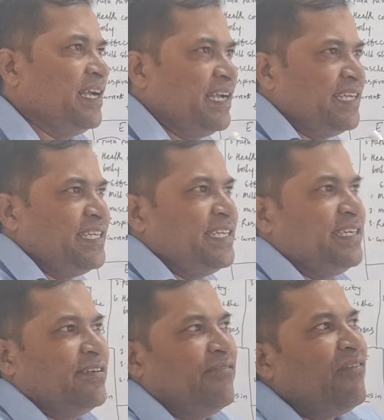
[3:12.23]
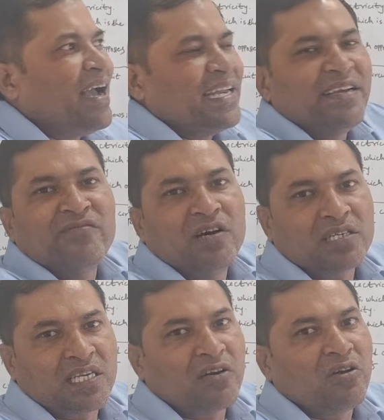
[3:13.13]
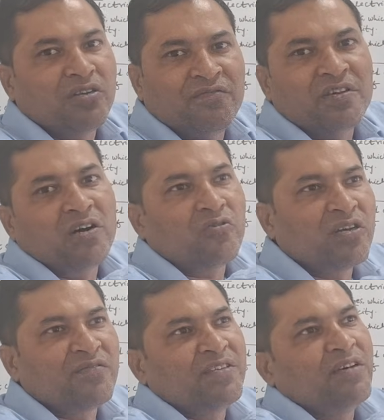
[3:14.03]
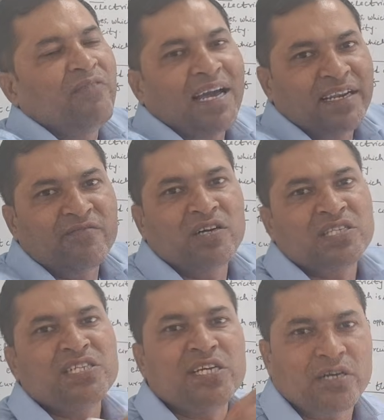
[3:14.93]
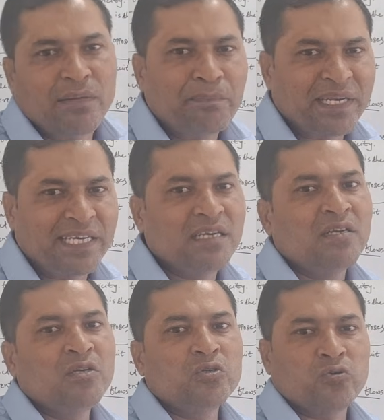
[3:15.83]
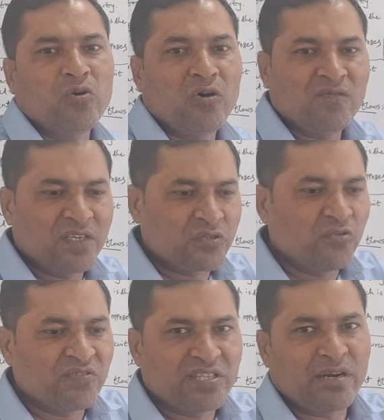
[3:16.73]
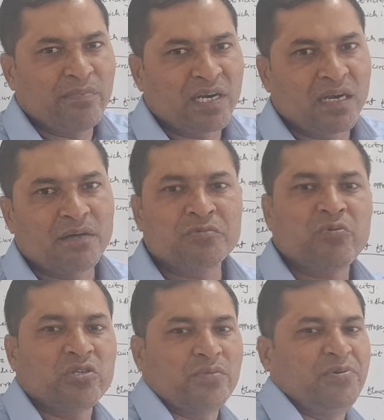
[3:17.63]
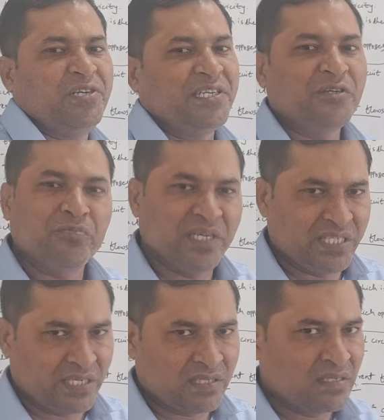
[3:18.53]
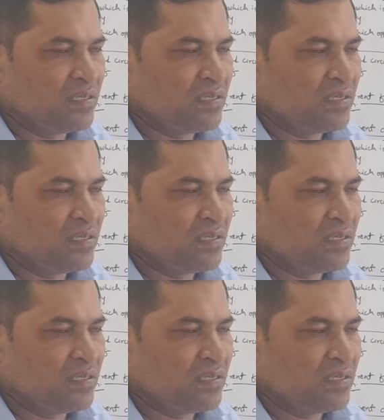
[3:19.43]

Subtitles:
any wiring works and all, if you are going with the wiring works in your company, so always go with rubber gloves for the protective measures.